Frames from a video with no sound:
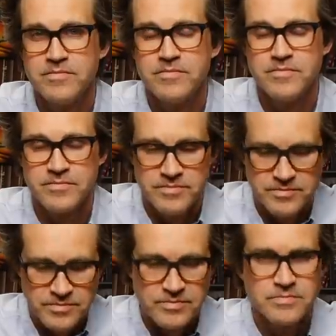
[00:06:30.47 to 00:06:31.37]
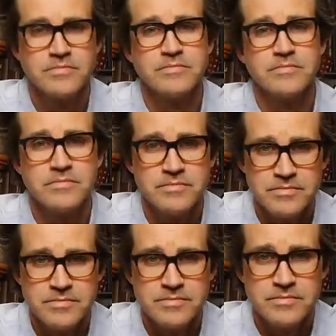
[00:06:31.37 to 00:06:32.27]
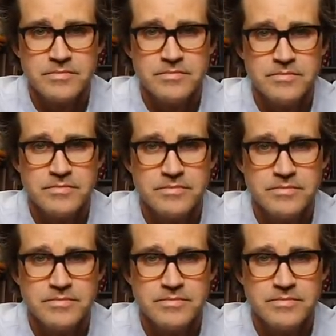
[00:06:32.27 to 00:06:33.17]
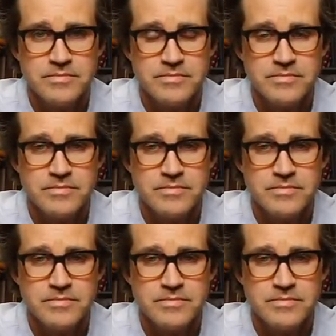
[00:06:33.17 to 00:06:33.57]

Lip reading: (silent)